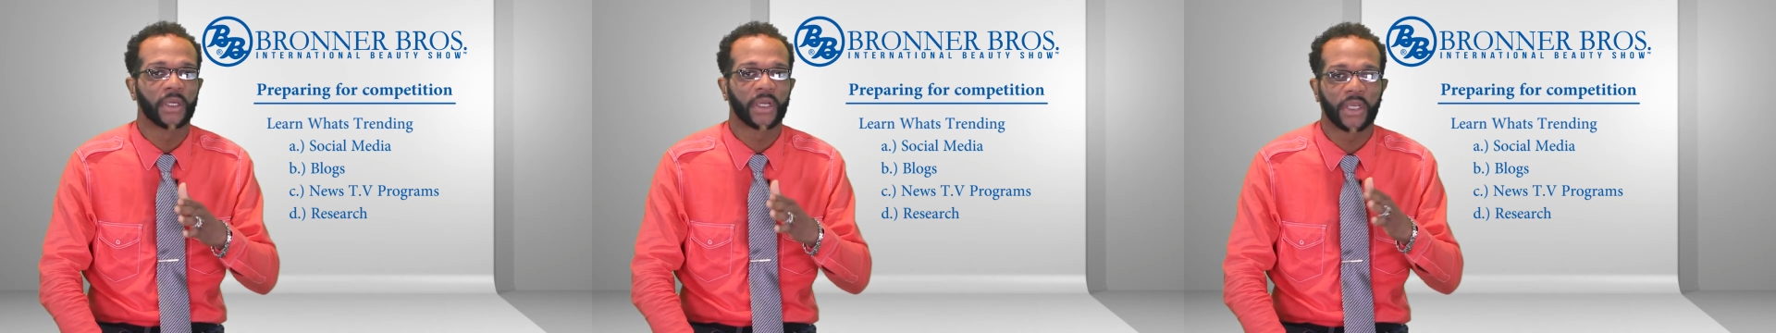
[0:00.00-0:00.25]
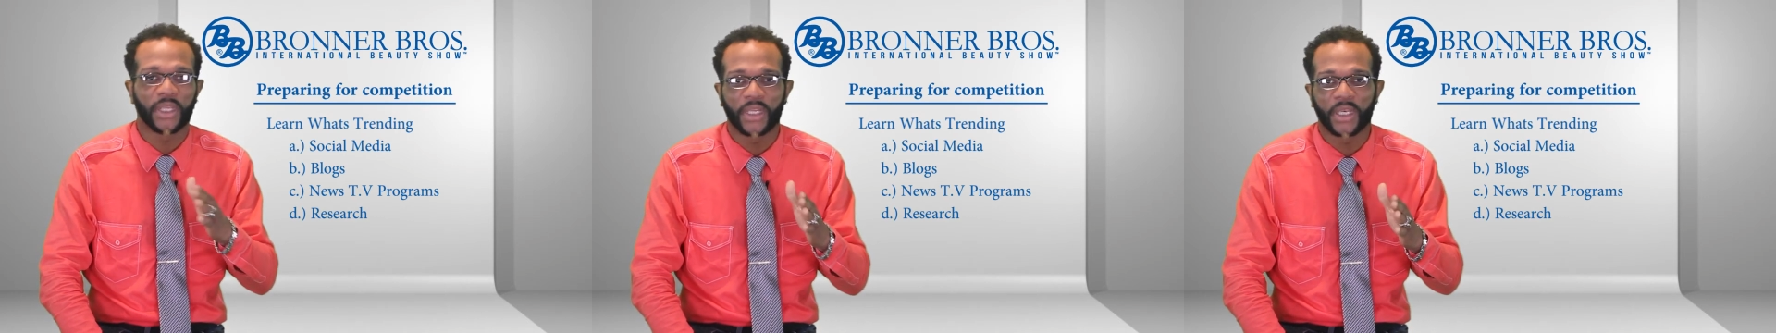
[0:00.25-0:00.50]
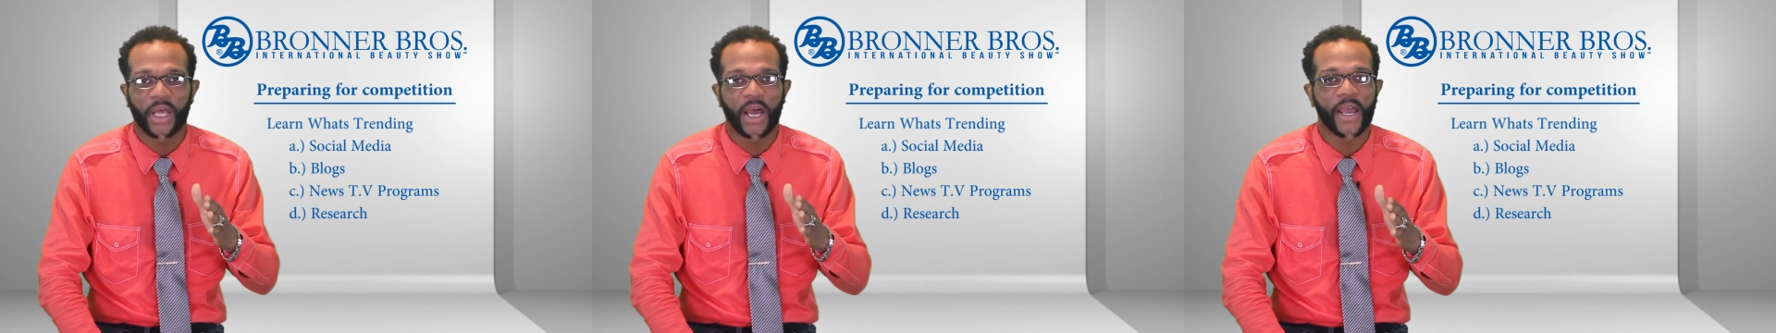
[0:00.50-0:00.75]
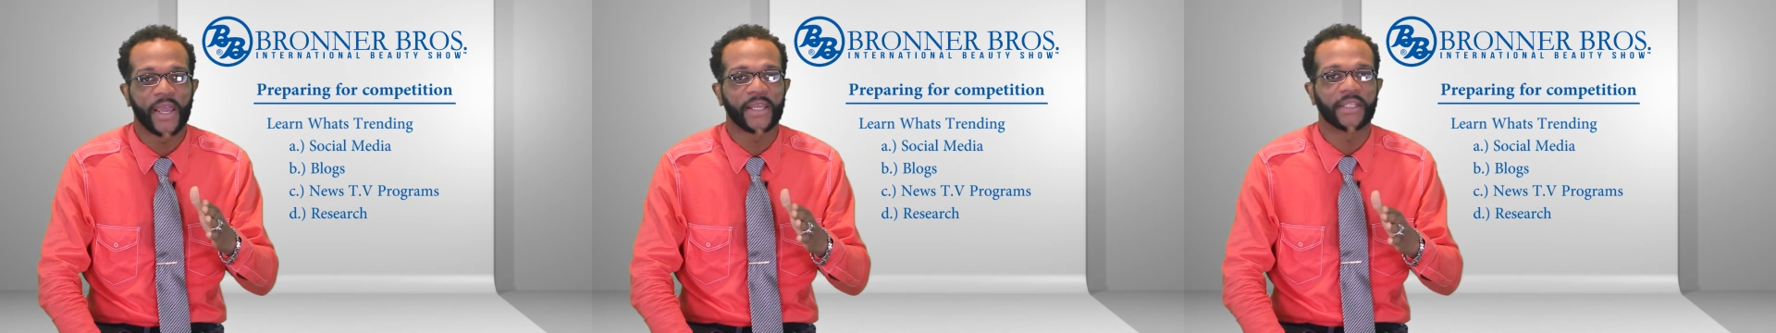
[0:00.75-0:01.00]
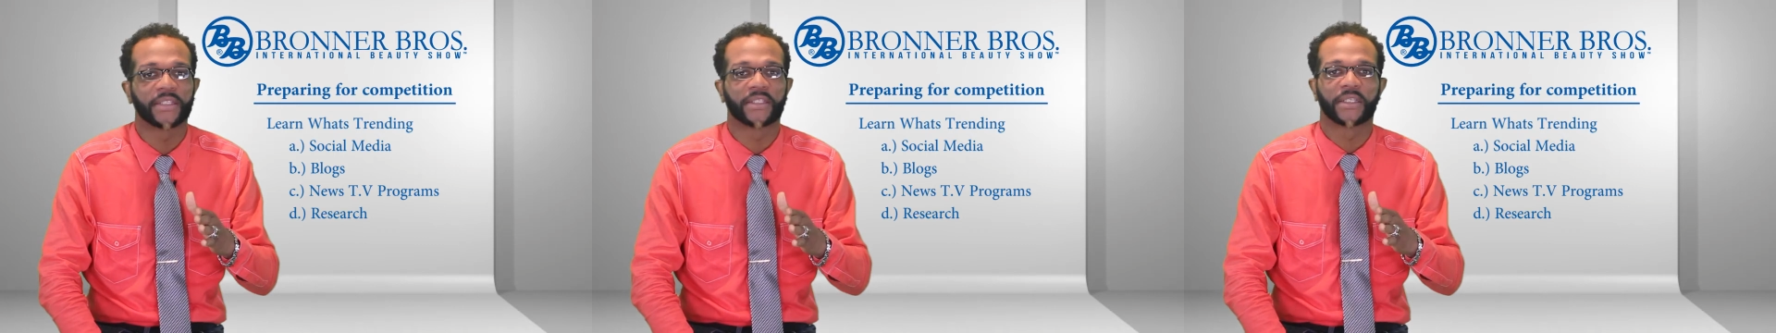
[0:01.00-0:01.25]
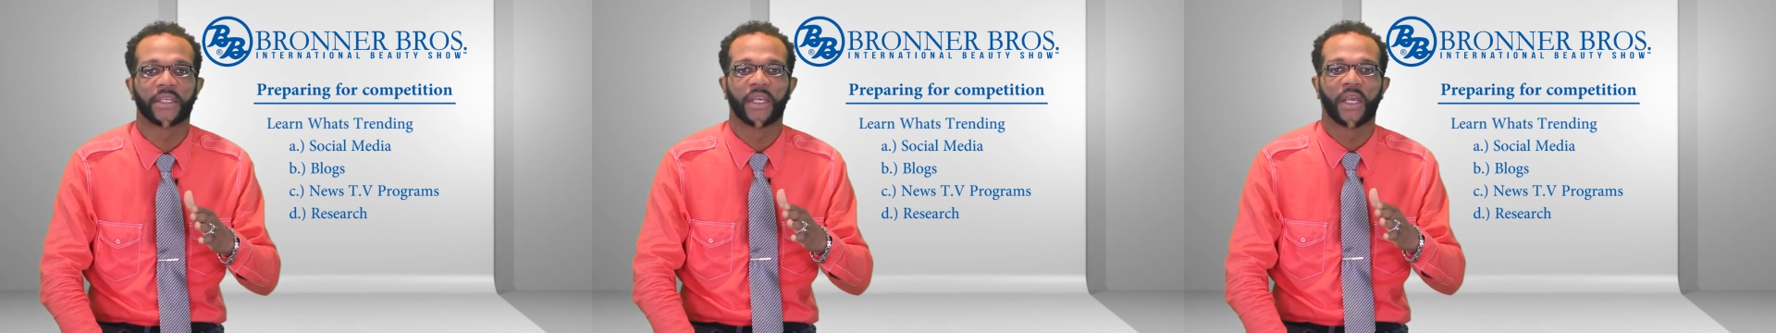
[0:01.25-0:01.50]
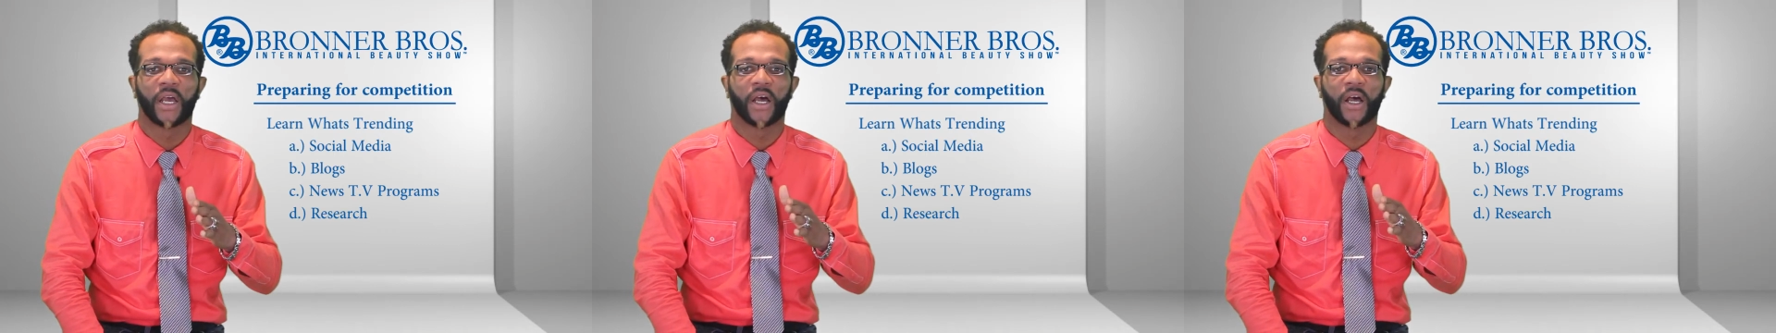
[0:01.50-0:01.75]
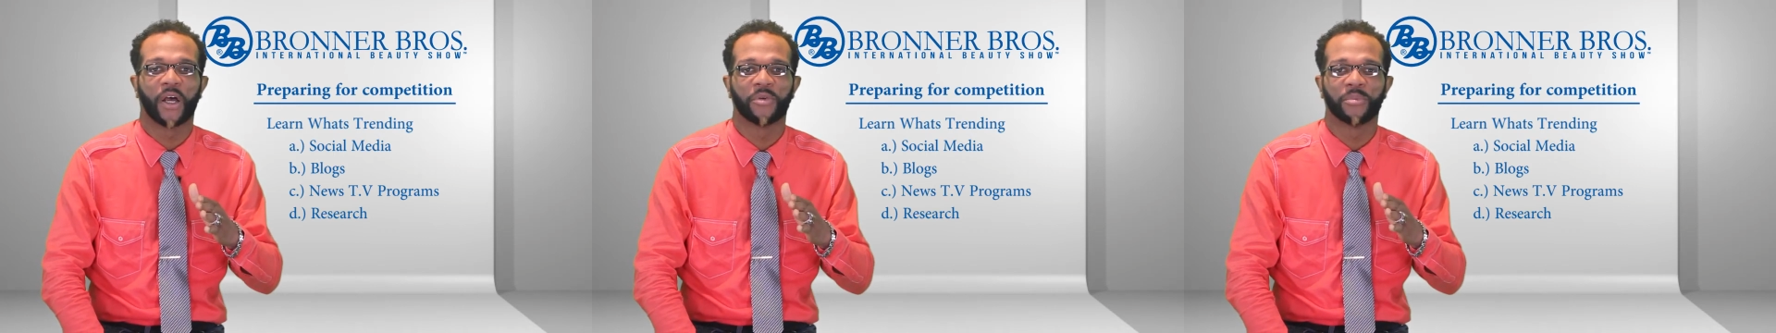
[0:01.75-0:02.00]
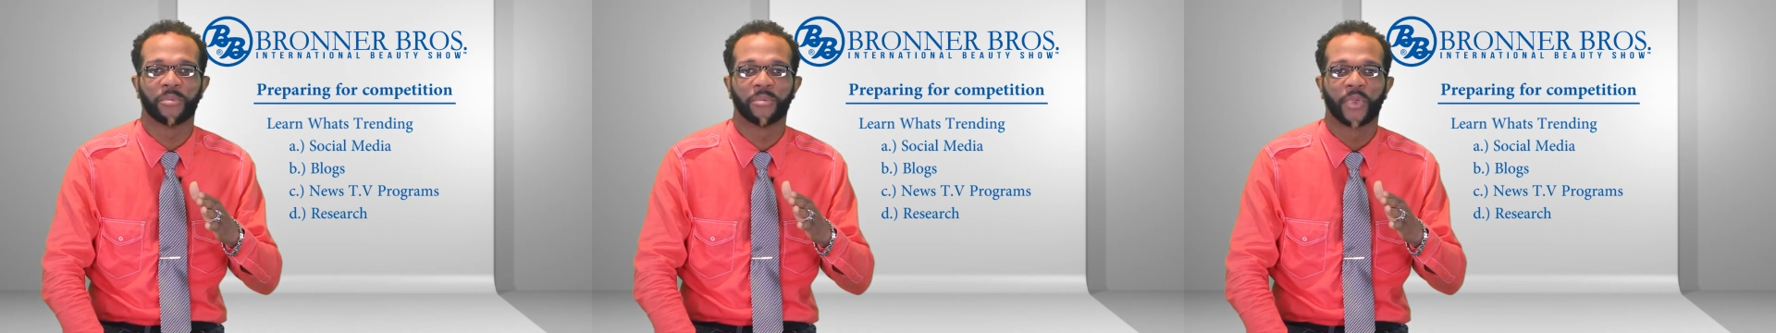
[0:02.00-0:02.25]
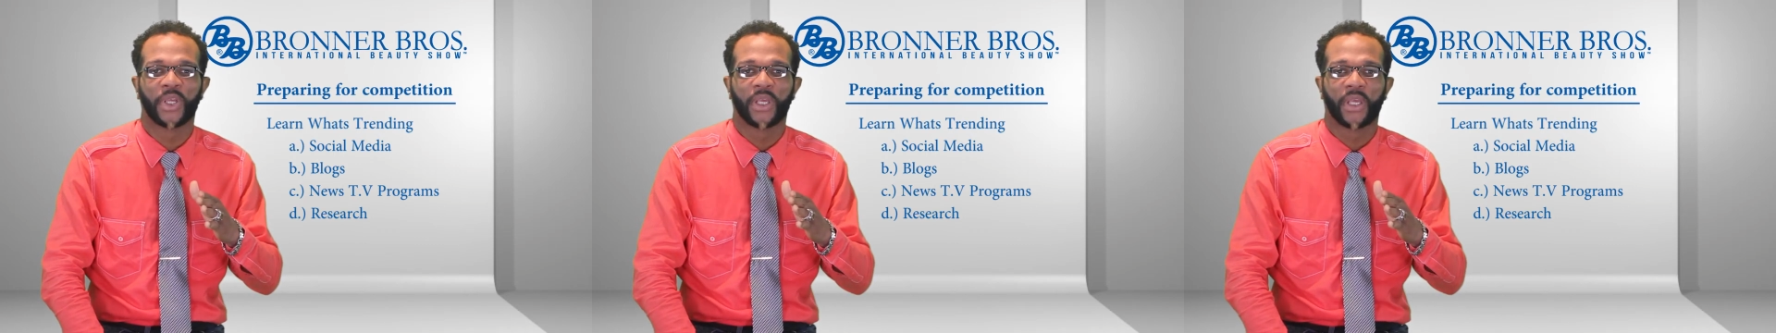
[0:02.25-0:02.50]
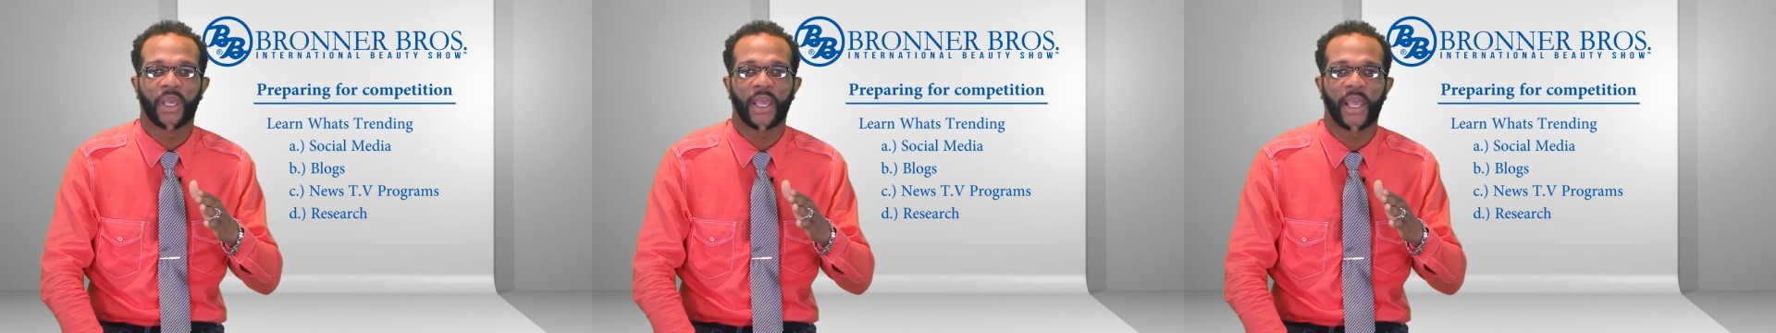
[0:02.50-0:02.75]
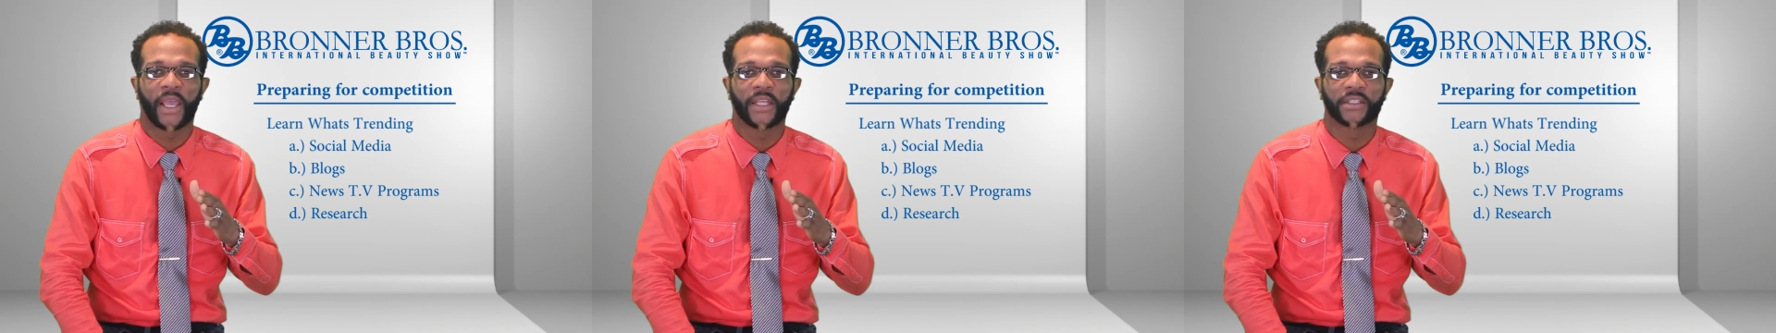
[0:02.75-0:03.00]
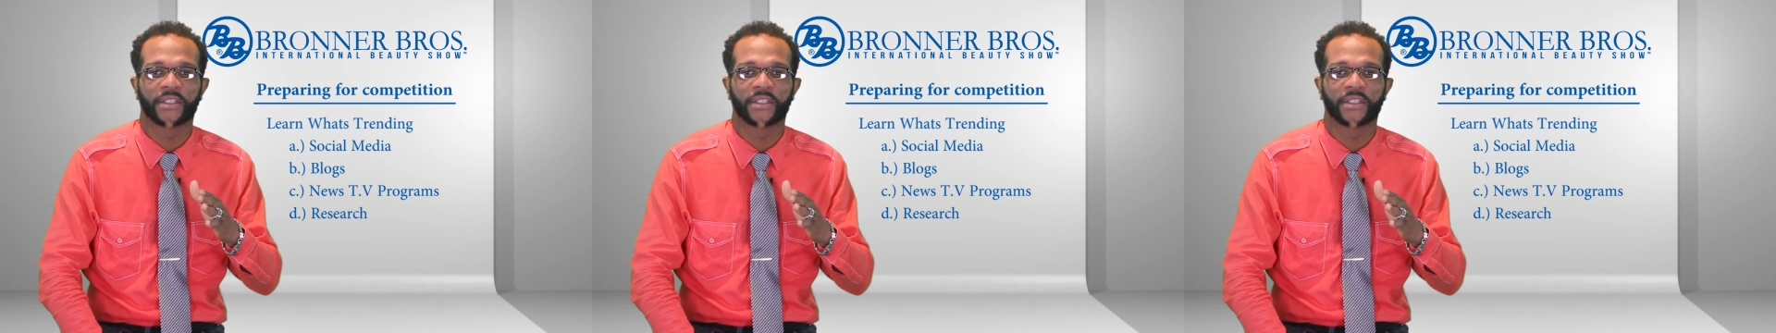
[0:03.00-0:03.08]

Clean lines, and